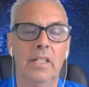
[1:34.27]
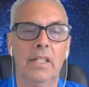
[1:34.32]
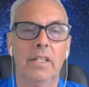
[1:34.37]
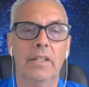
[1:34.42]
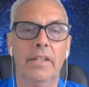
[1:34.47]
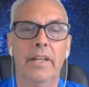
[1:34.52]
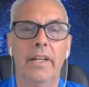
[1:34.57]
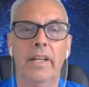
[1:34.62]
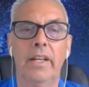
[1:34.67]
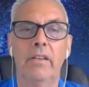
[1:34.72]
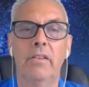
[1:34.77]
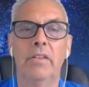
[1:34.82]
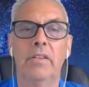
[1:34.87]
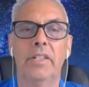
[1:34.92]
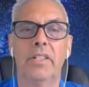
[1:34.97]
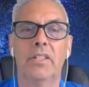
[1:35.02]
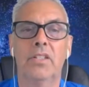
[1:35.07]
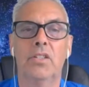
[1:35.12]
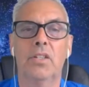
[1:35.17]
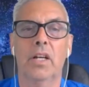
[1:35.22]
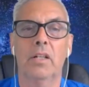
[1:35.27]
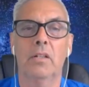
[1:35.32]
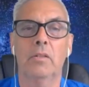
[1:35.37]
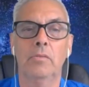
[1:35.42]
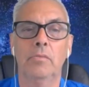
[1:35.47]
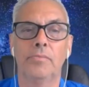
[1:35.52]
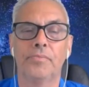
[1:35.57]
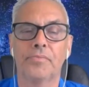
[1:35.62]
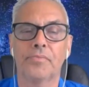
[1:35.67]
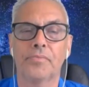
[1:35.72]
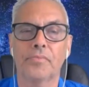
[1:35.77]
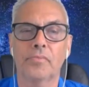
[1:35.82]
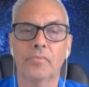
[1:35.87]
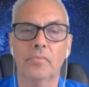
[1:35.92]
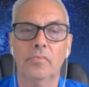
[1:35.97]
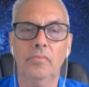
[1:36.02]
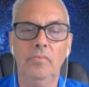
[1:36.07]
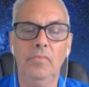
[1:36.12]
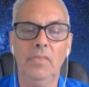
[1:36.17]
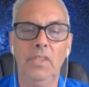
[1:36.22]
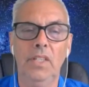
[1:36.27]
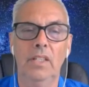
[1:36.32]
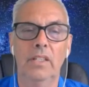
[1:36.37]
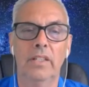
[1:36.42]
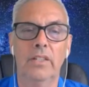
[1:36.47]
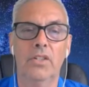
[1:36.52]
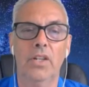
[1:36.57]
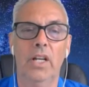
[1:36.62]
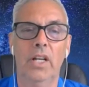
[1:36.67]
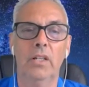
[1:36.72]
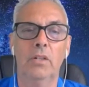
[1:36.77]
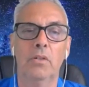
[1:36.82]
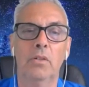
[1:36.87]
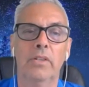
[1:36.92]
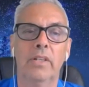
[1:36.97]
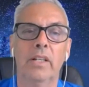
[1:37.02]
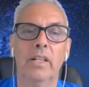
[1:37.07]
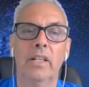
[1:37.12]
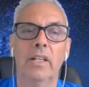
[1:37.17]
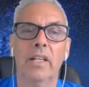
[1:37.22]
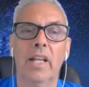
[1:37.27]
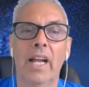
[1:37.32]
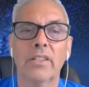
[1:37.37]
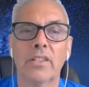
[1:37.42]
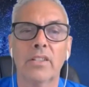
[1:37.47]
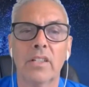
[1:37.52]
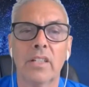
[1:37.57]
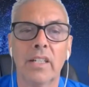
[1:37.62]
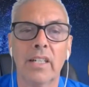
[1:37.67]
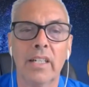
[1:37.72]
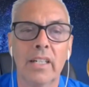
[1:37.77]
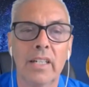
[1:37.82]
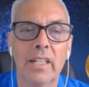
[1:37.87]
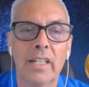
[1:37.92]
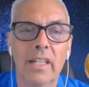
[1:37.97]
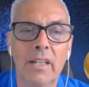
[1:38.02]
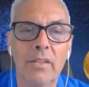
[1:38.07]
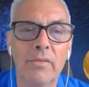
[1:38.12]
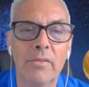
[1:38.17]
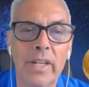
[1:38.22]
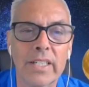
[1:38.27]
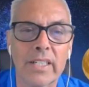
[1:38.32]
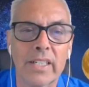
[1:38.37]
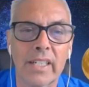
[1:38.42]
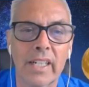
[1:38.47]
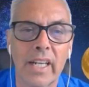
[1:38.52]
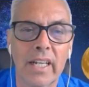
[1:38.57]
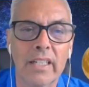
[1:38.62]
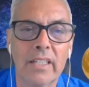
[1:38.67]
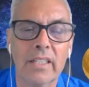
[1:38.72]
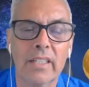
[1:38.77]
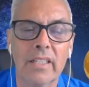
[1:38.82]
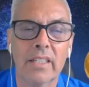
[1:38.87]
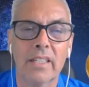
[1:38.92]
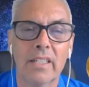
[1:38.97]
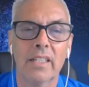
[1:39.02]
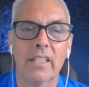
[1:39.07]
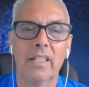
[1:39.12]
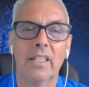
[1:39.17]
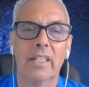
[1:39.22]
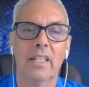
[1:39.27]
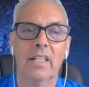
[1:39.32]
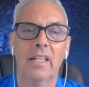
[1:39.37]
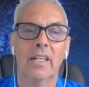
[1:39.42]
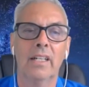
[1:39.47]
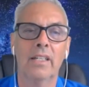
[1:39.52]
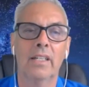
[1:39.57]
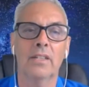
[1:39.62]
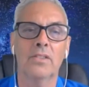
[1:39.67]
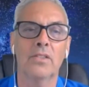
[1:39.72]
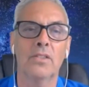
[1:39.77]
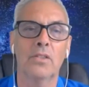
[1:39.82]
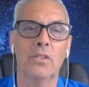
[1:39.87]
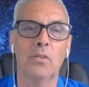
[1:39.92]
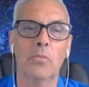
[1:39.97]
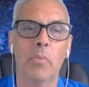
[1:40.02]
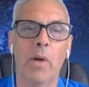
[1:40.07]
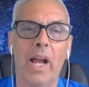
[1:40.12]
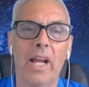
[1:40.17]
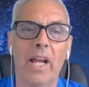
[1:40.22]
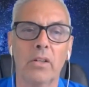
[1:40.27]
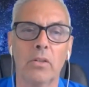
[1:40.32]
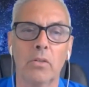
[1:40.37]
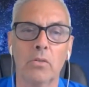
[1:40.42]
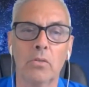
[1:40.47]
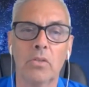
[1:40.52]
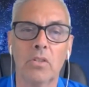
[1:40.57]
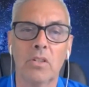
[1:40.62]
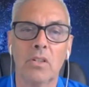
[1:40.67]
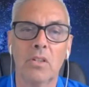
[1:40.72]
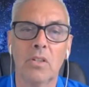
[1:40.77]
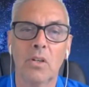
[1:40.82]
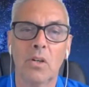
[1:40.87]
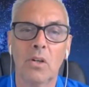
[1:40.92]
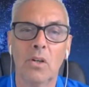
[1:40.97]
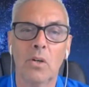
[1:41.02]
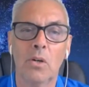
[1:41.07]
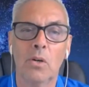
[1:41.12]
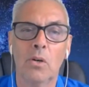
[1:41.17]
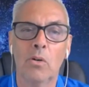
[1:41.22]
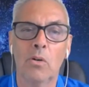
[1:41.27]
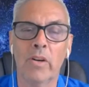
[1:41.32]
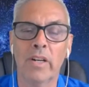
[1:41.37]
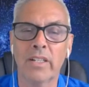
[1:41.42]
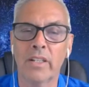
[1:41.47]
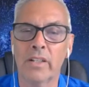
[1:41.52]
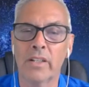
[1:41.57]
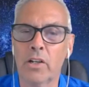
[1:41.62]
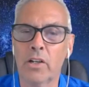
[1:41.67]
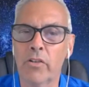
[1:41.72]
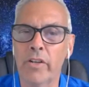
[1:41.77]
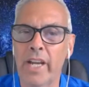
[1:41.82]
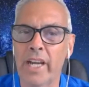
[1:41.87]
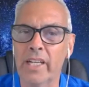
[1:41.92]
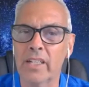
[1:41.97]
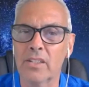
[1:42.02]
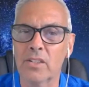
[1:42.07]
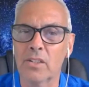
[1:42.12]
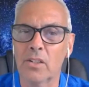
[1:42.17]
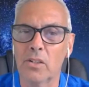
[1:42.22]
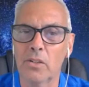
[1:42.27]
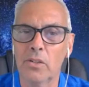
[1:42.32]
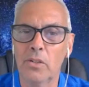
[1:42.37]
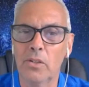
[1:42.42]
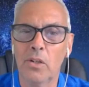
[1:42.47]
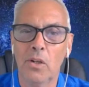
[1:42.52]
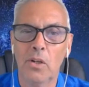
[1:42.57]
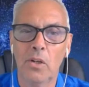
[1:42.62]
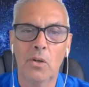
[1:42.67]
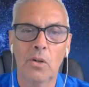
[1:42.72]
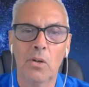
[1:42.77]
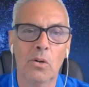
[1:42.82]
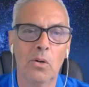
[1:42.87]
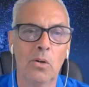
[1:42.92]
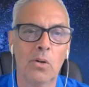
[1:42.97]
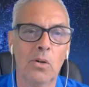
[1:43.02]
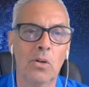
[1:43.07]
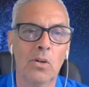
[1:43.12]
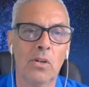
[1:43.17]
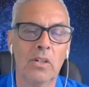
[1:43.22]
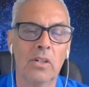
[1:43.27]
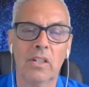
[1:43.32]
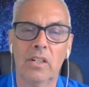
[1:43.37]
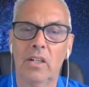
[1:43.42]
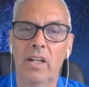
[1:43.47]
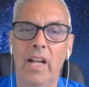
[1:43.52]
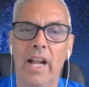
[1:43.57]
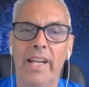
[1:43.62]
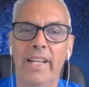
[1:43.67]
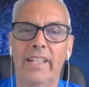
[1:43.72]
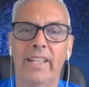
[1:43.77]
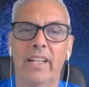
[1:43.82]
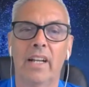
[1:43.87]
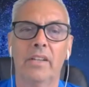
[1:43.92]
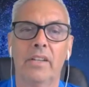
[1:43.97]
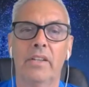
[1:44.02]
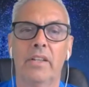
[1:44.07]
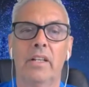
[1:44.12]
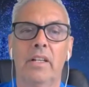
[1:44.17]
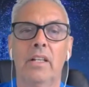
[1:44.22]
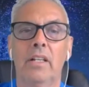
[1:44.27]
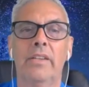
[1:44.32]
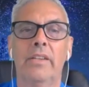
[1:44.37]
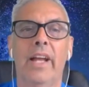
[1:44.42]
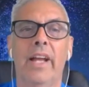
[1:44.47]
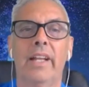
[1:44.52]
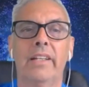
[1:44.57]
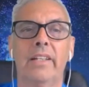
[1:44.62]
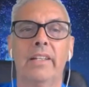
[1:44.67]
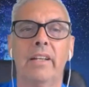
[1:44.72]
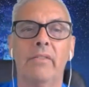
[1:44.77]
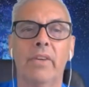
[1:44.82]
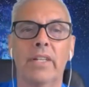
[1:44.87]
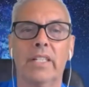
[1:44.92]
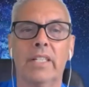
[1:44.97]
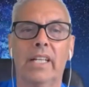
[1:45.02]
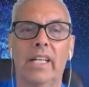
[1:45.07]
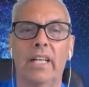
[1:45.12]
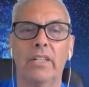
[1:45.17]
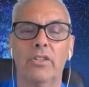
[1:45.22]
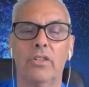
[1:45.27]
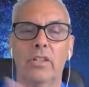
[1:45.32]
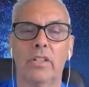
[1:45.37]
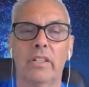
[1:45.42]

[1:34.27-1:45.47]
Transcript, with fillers: But here on this channel, the channel that actually investigates and doesn't do panels or has other creators on or anything other than investigation.